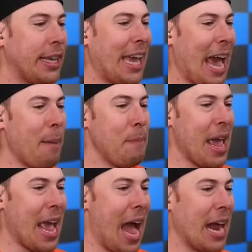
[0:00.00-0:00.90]
Get
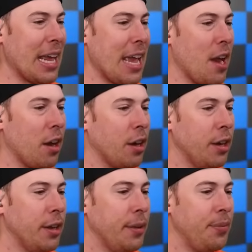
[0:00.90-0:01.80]
me out of here!
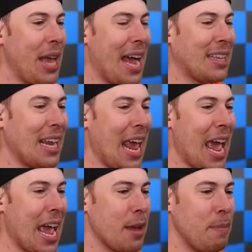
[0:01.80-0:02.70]
Not
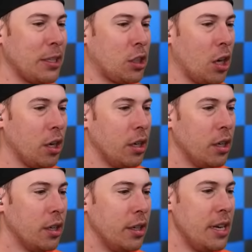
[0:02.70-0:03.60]
today, mister,
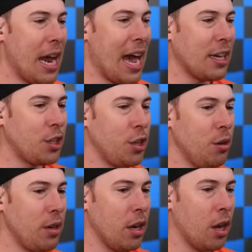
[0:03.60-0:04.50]
not
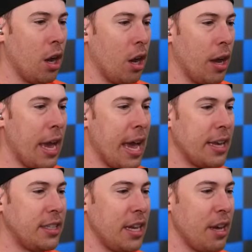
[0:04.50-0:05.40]
to,
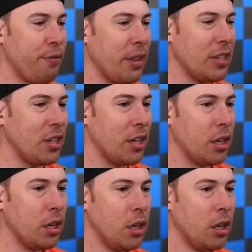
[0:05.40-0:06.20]
Hey, Steve, listen.